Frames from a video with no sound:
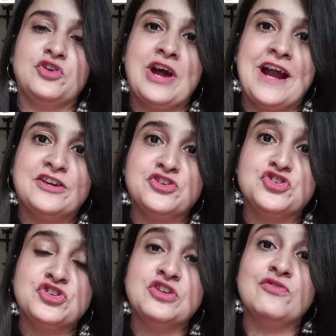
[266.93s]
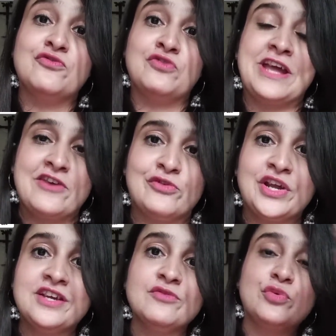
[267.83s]
additional
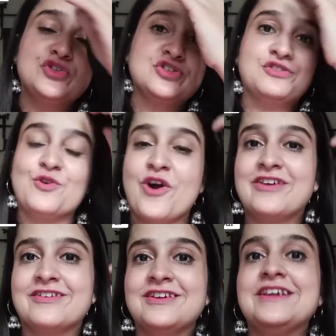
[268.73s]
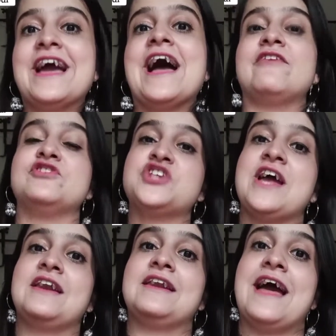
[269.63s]
flavoring, which is not really which
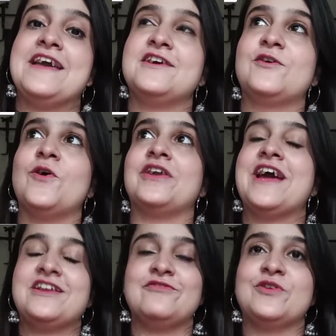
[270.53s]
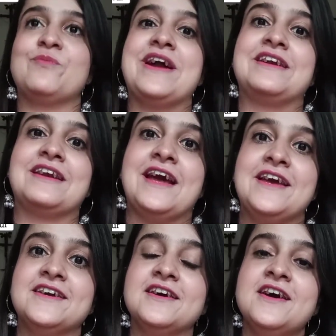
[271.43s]
I like or anyone might
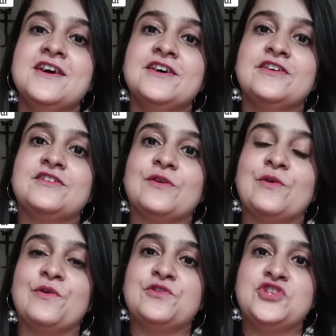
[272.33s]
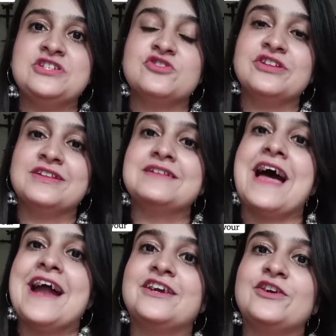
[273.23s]
like. So just on
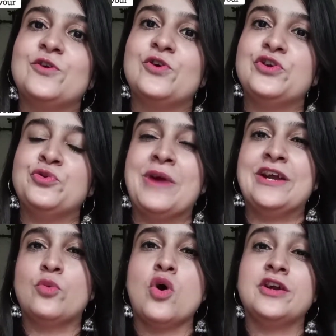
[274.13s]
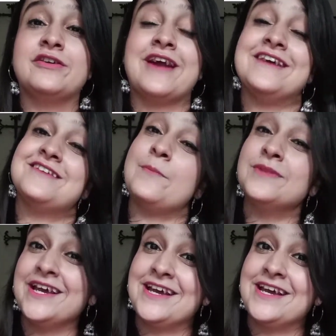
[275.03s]
that note, you might want to try something